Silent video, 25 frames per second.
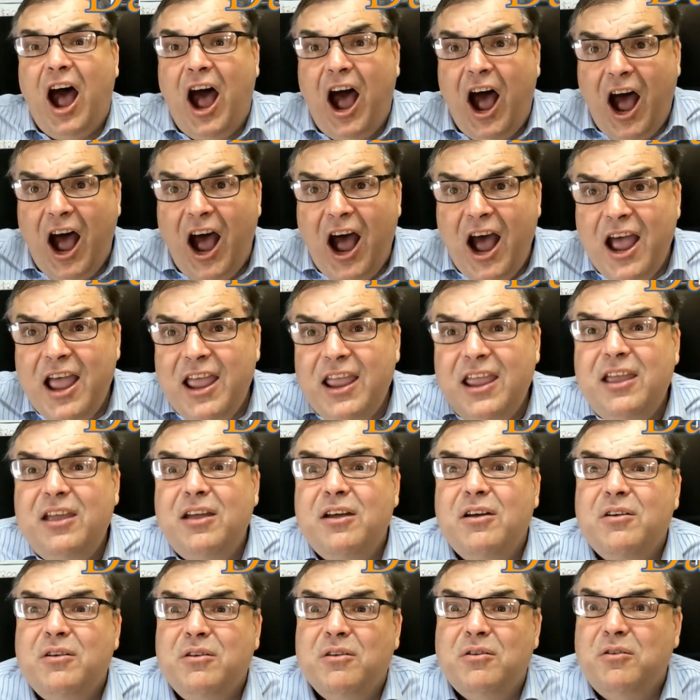I
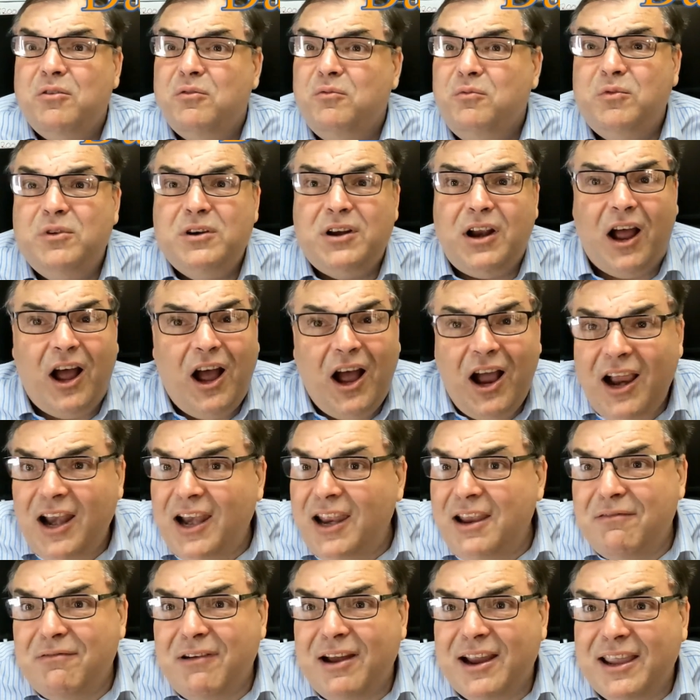would
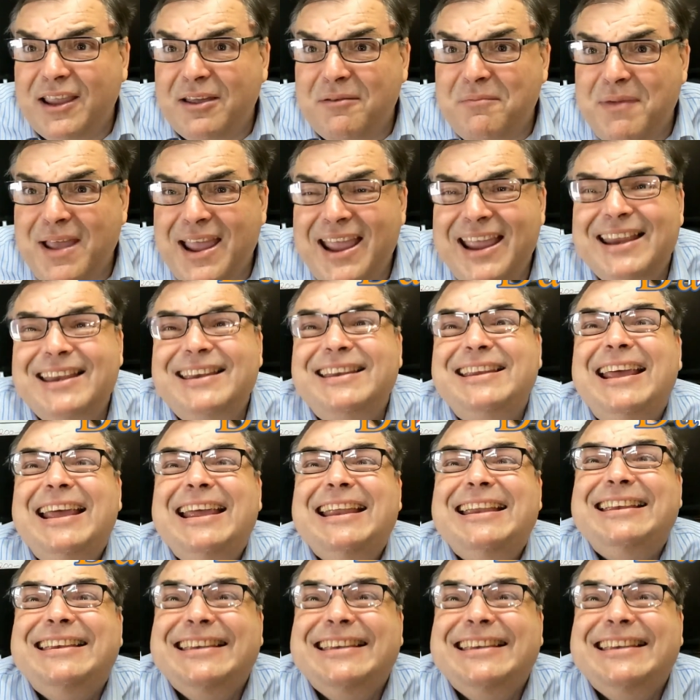highly recommend